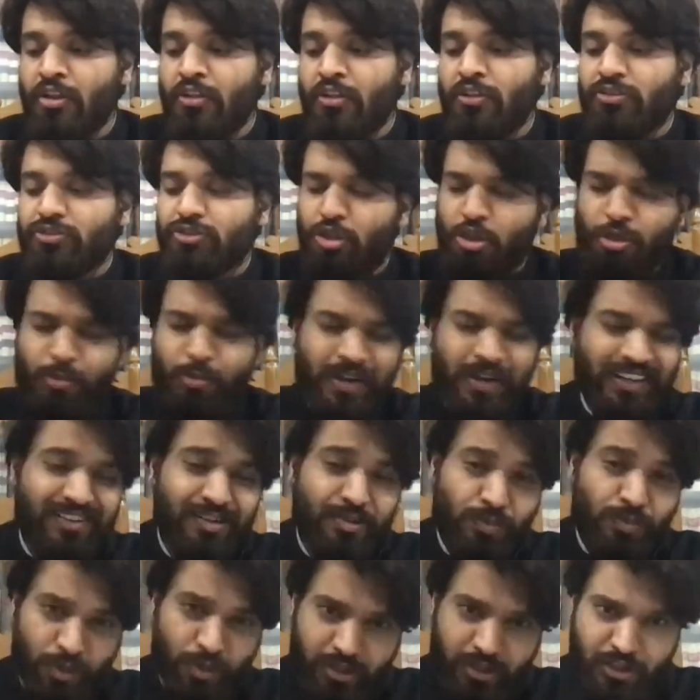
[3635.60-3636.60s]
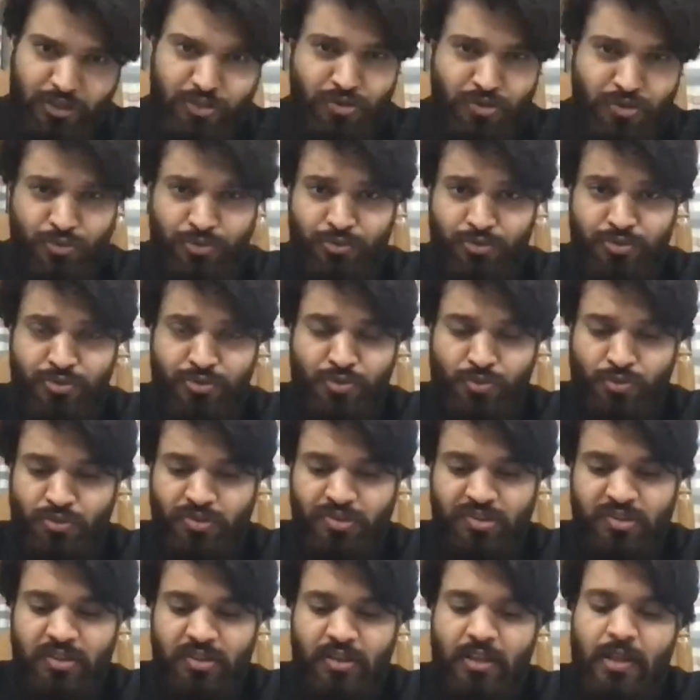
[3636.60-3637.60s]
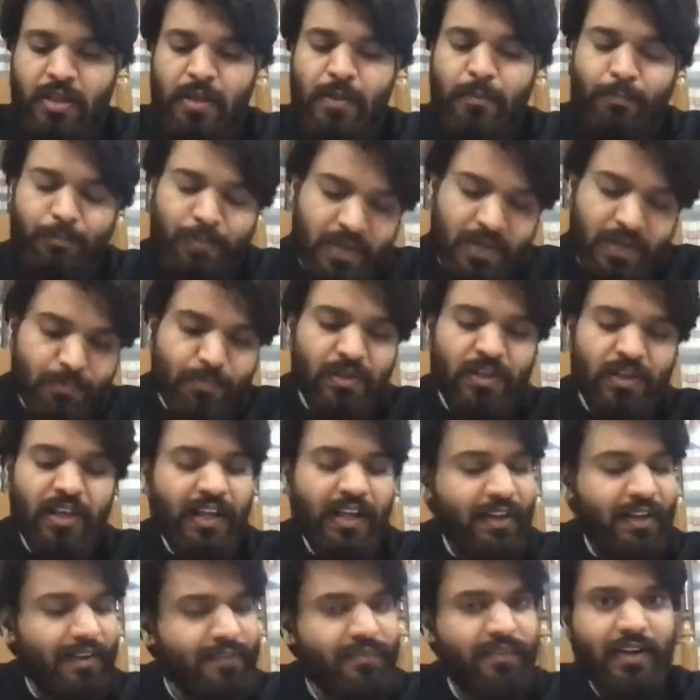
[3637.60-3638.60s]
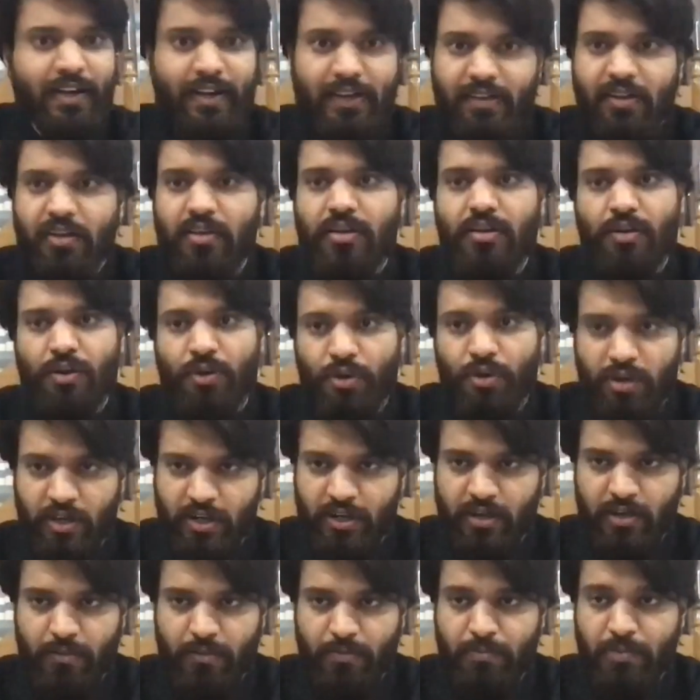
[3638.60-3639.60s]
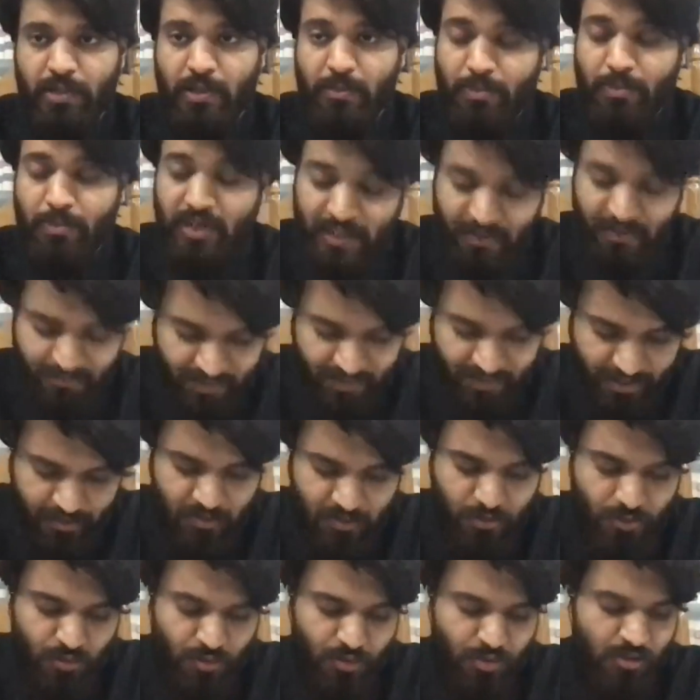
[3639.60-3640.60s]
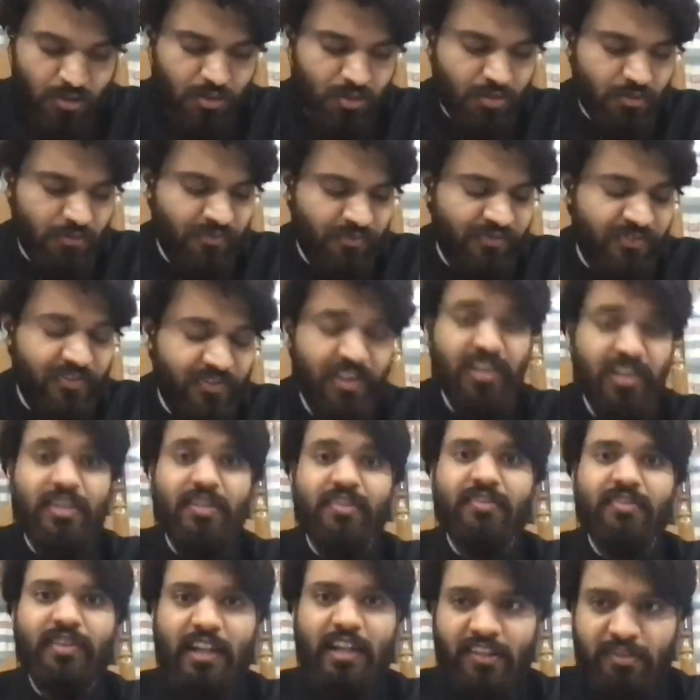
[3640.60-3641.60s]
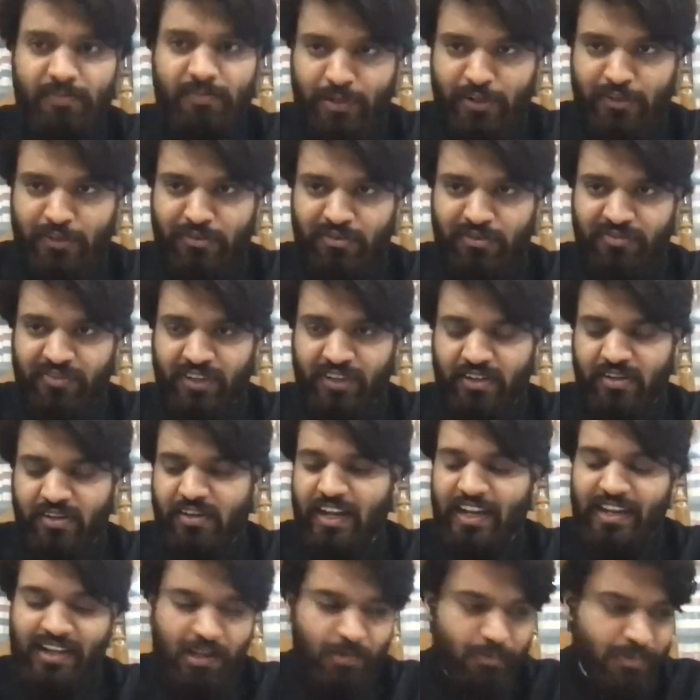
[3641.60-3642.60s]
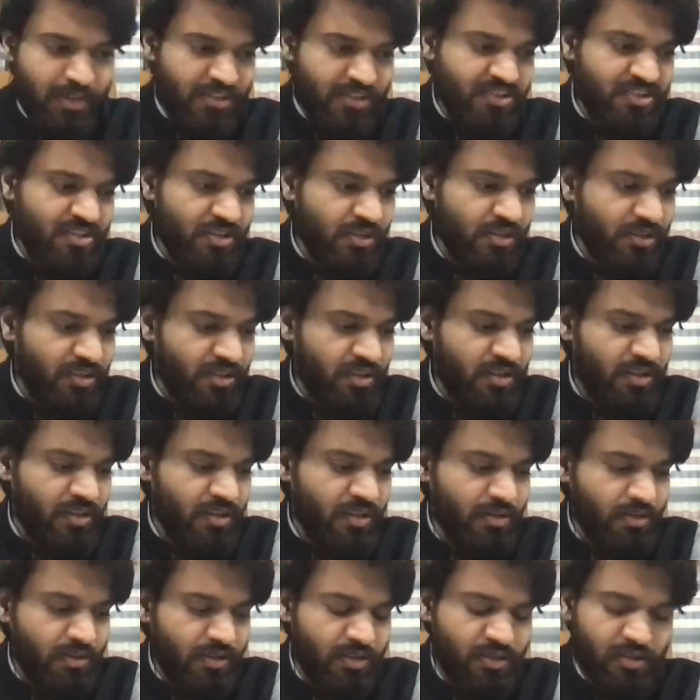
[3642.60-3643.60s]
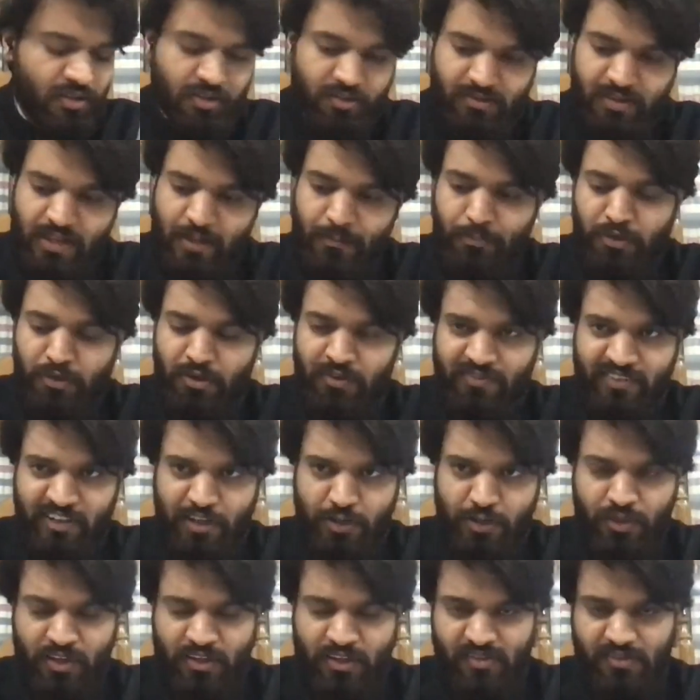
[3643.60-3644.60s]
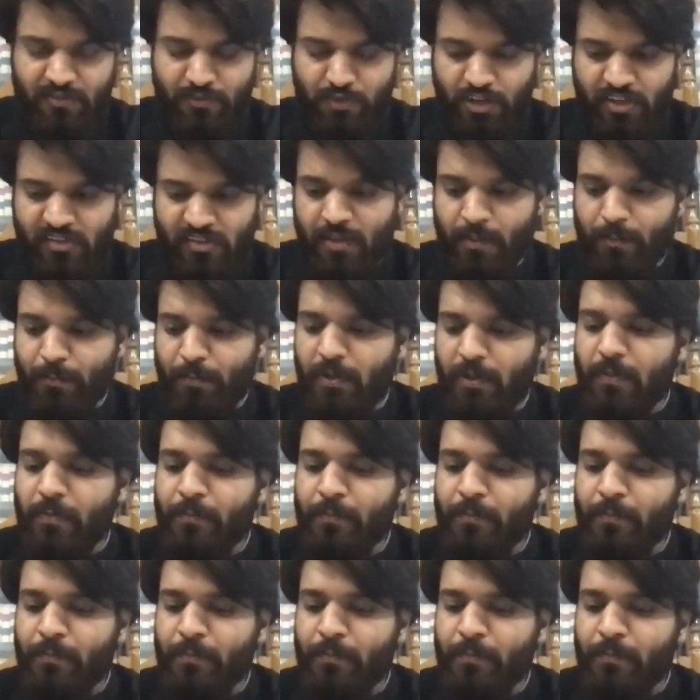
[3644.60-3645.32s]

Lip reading: So no matter what issue you choose, people have written on it. People have written on various aspects of it. Like I mentioned the example of surrogacy, for example,